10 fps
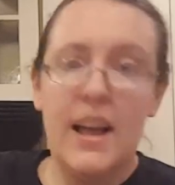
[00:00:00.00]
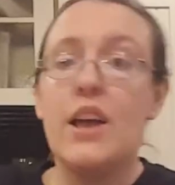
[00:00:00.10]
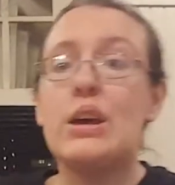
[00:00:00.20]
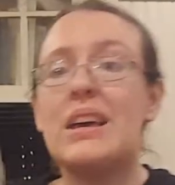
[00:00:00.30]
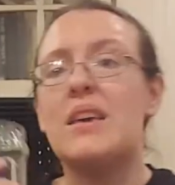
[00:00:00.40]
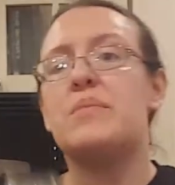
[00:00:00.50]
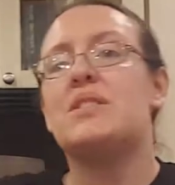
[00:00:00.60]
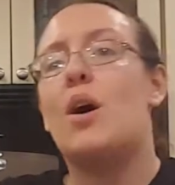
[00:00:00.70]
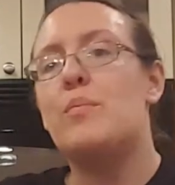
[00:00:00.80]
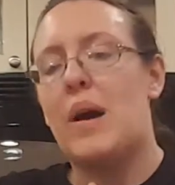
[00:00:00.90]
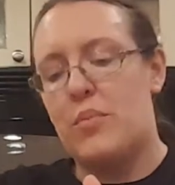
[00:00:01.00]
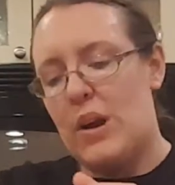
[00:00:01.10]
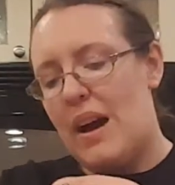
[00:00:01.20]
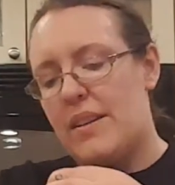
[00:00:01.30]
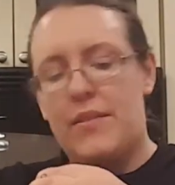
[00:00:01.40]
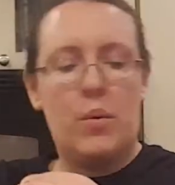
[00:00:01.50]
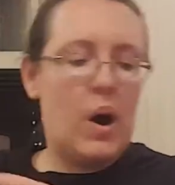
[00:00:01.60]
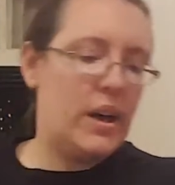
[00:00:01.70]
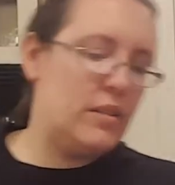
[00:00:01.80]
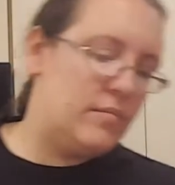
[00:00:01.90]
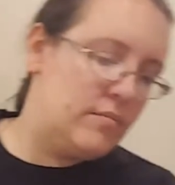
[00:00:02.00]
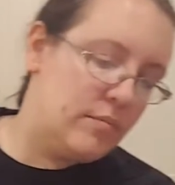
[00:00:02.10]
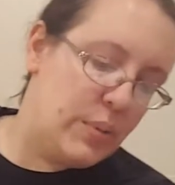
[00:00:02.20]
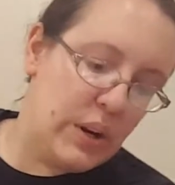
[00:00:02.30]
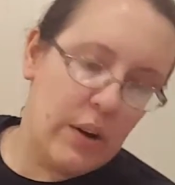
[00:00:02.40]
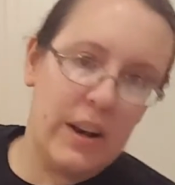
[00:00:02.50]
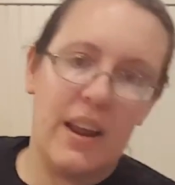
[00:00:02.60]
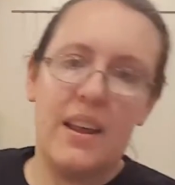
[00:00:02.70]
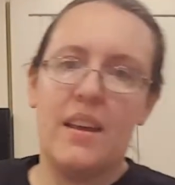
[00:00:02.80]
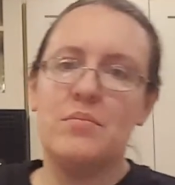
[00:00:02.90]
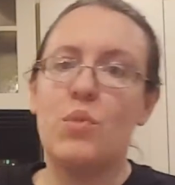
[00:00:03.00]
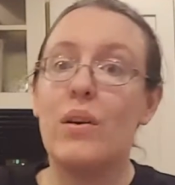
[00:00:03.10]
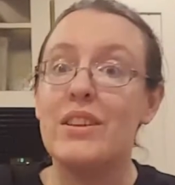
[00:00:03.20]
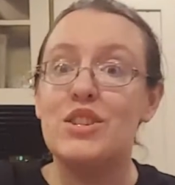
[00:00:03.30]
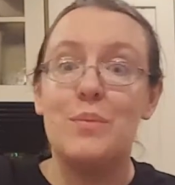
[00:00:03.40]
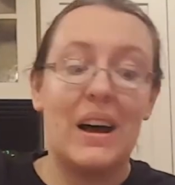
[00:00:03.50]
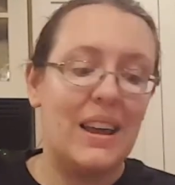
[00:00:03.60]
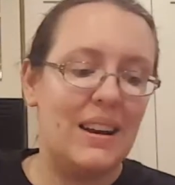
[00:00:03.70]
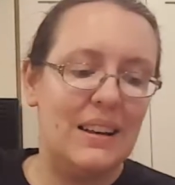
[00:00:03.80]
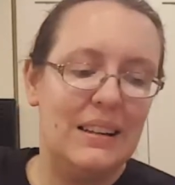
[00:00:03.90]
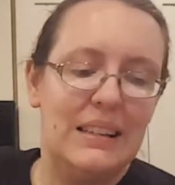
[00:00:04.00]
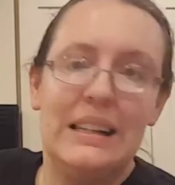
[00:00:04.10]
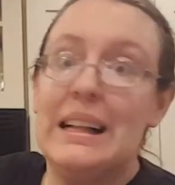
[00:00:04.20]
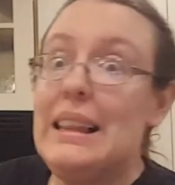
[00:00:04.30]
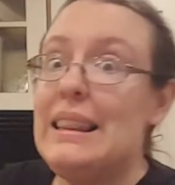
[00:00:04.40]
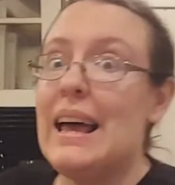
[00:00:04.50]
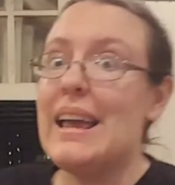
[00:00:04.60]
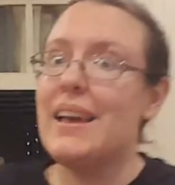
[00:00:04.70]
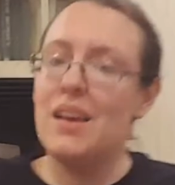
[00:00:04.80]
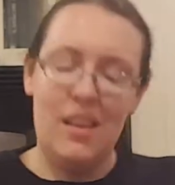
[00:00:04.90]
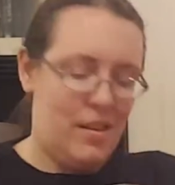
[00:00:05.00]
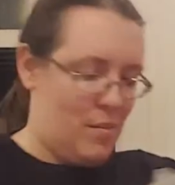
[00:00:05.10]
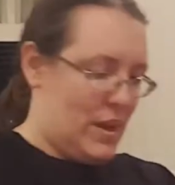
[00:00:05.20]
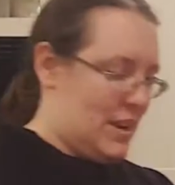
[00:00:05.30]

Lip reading: You can keep the salt and pepper out if you want. Put on any more that you might like. But